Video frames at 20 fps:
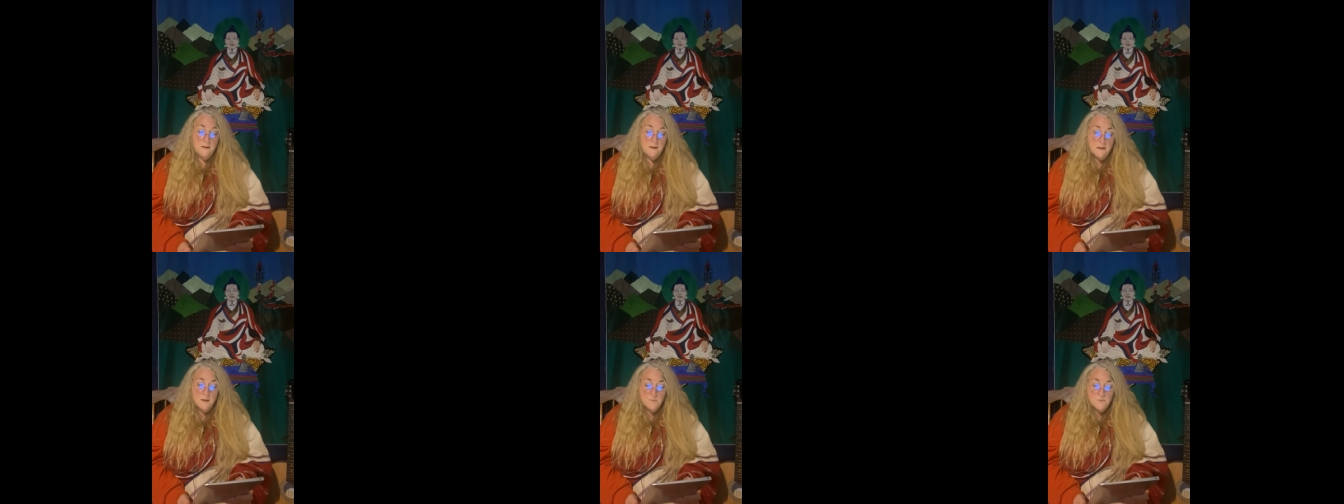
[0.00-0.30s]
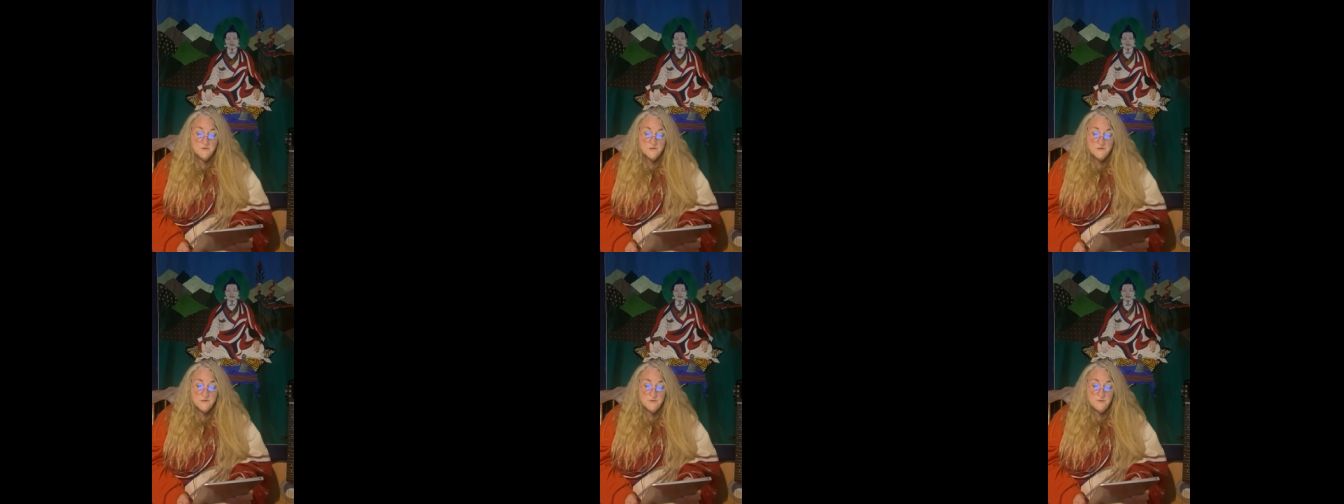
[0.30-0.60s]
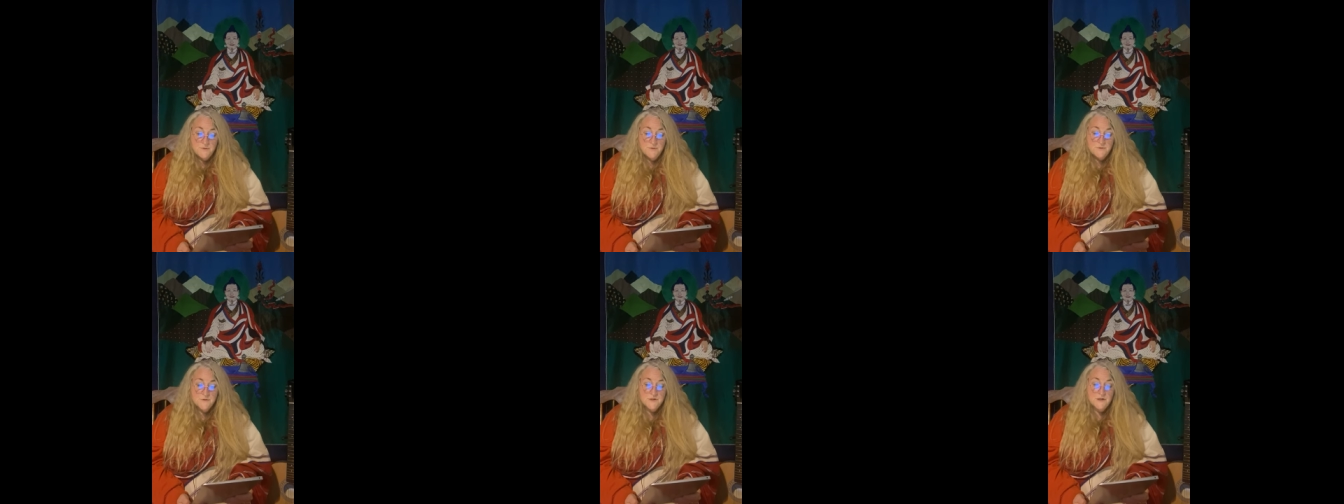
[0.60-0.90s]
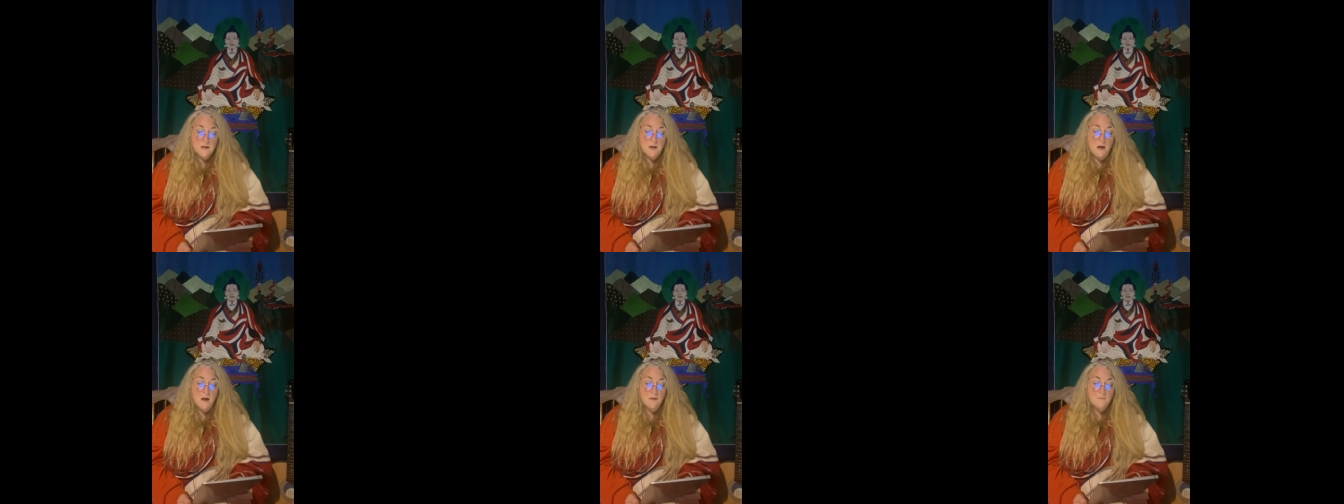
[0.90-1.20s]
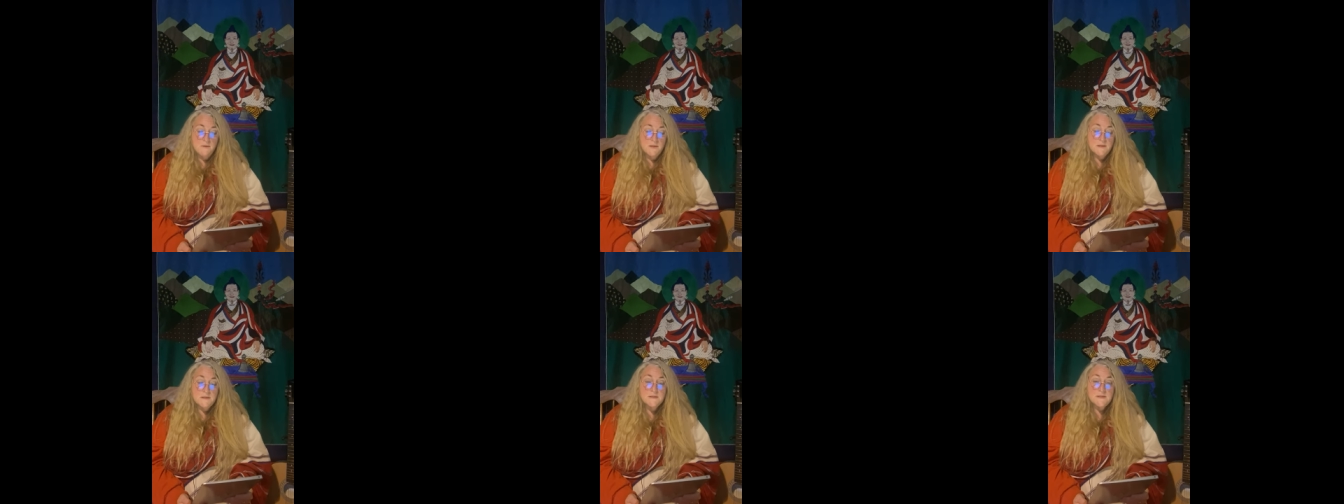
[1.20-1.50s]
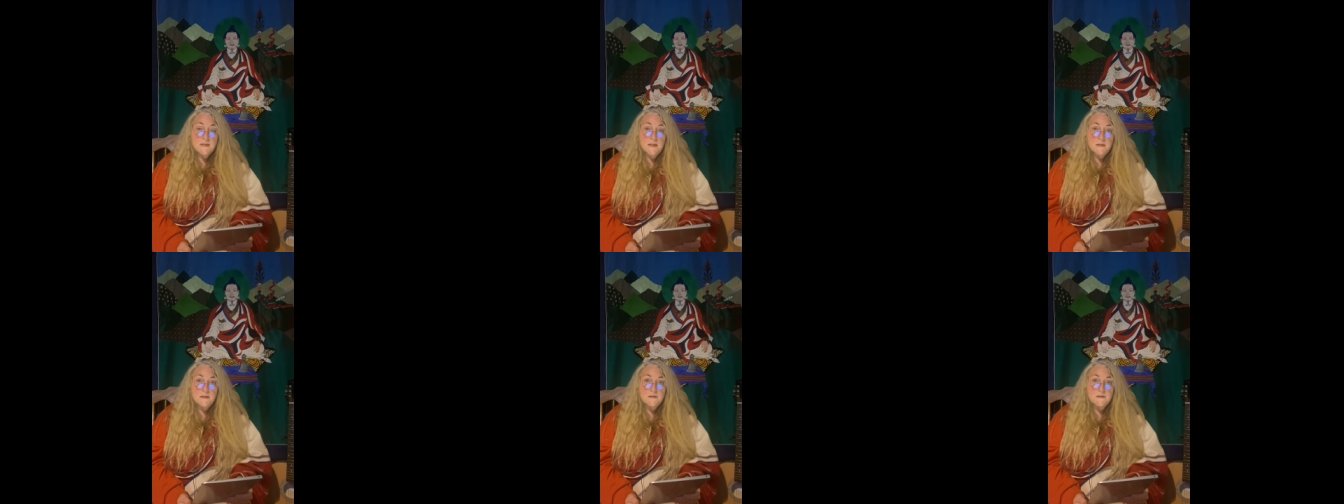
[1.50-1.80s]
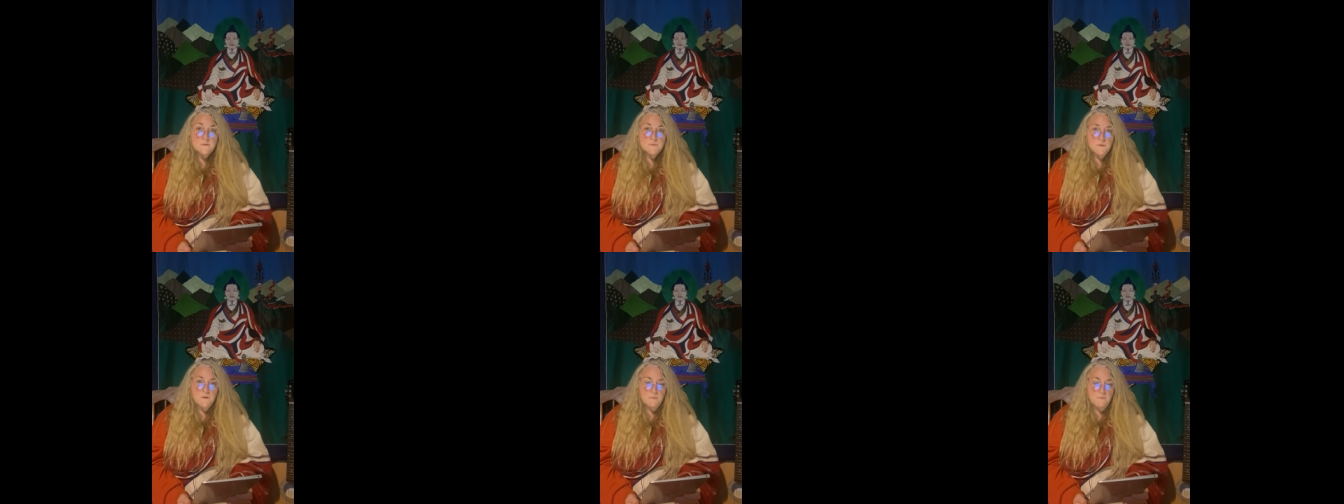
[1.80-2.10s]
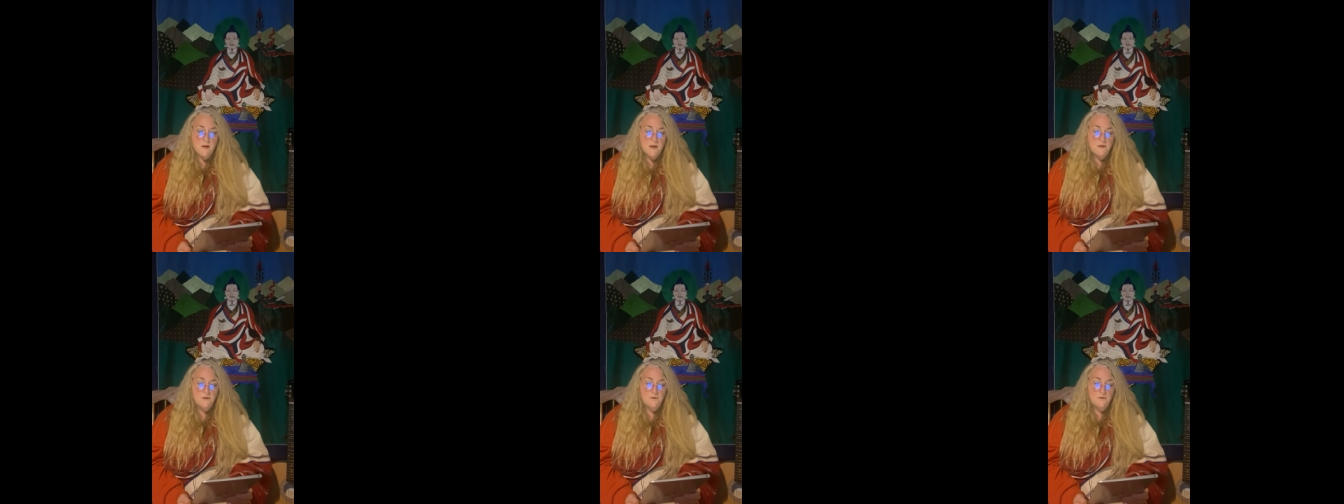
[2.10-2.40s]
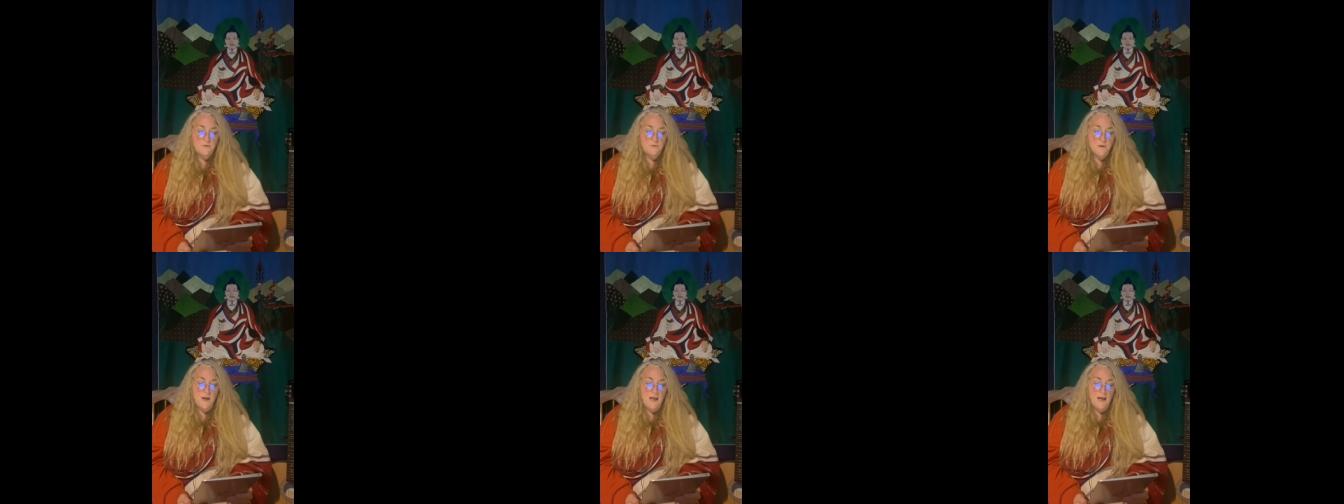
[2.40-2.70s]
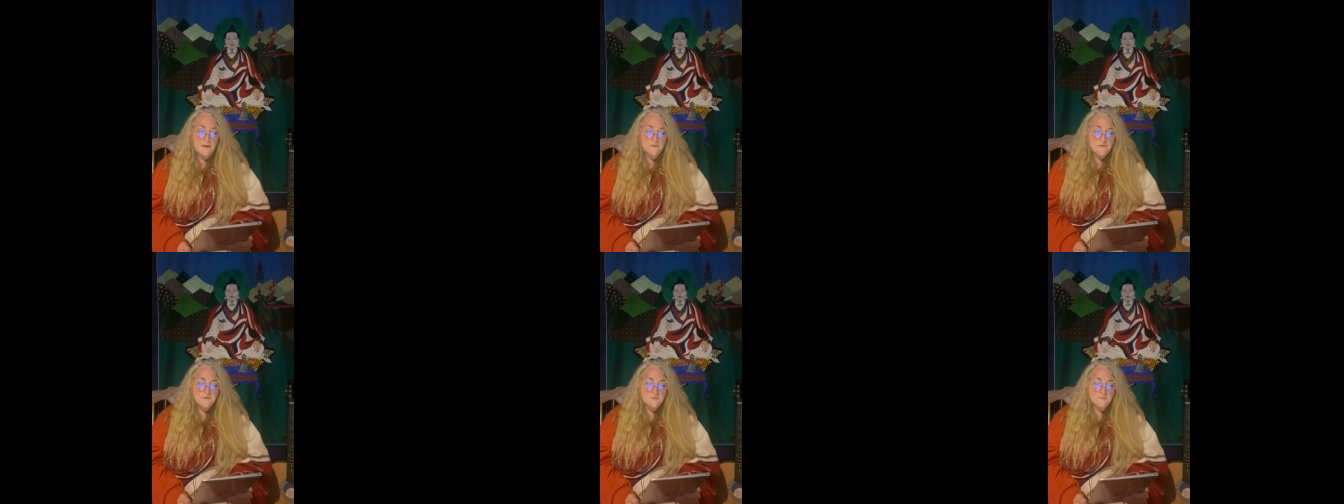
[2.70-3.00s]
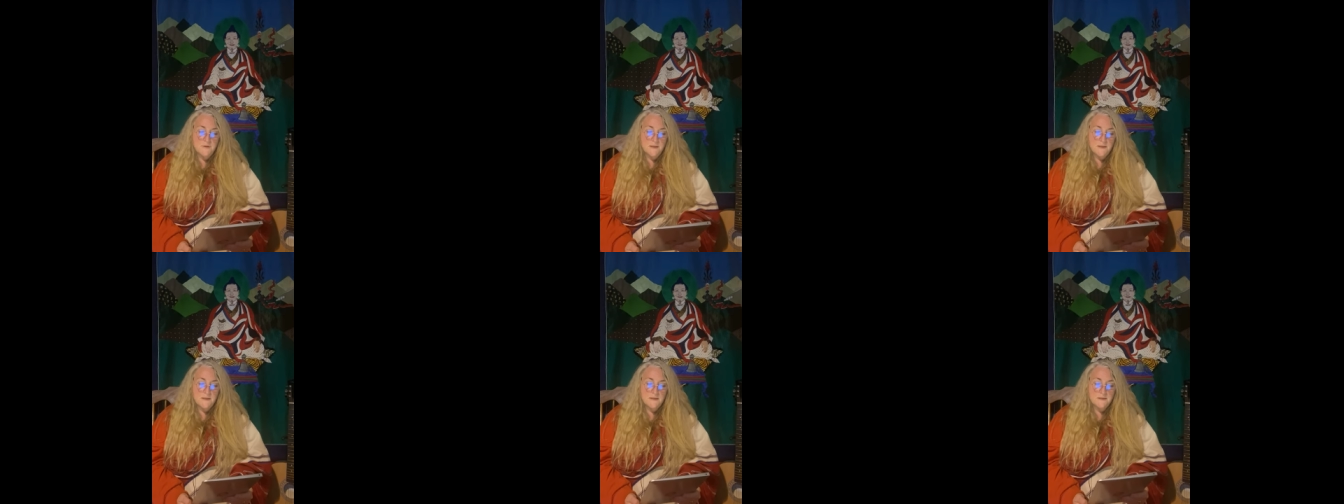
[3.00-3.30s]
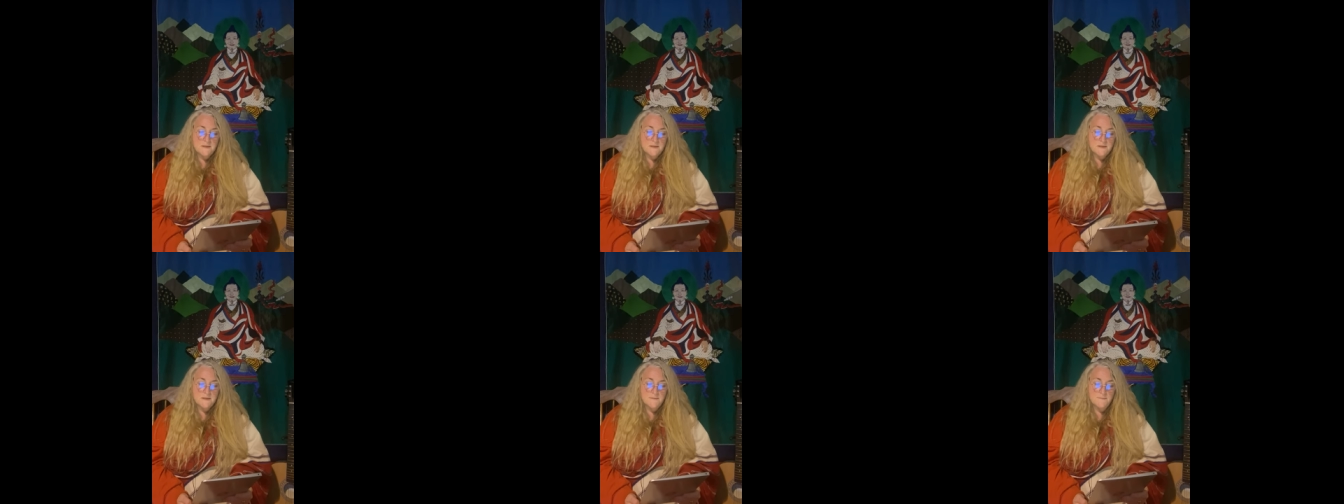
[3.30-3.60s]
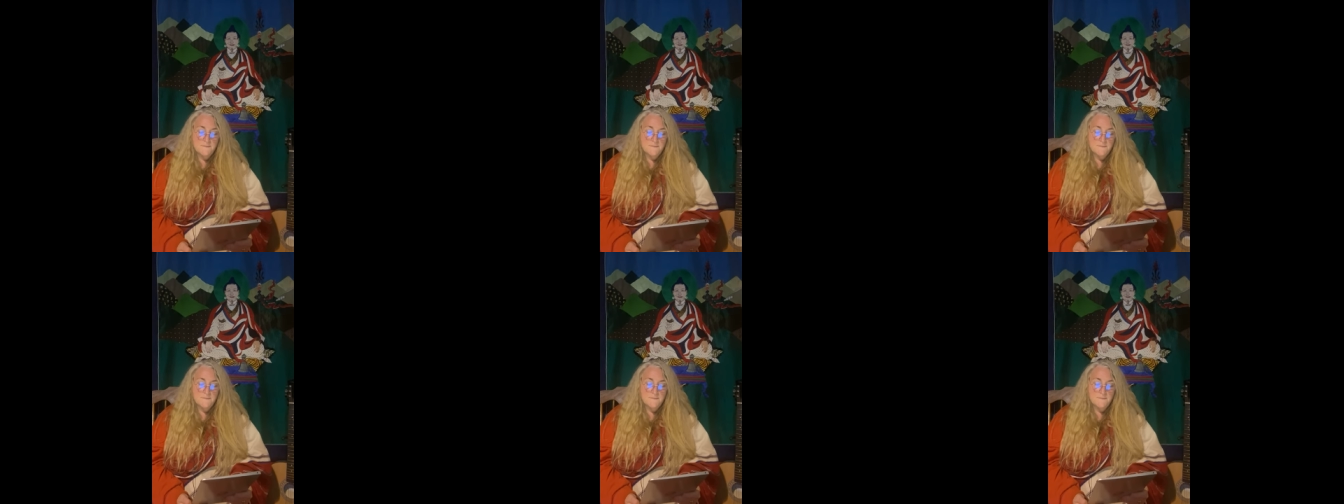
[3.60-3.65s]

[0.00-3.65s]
and was soon to come and sit with my new housemates.